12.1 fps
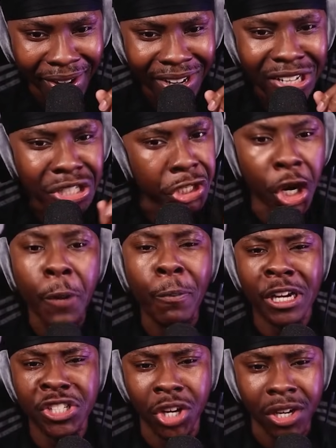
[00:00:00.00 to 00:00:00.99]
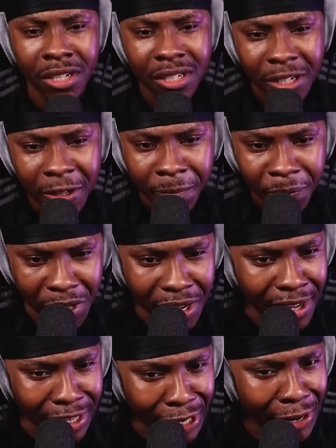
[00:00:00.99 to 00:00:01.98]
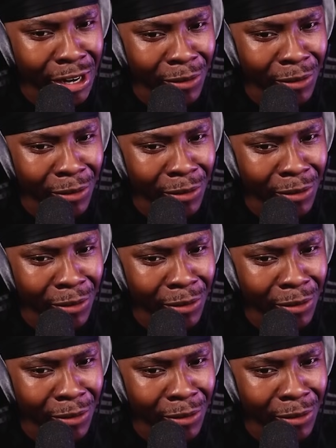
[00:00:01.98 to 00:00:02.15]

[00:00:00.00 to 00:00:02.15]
So no pressure. You know who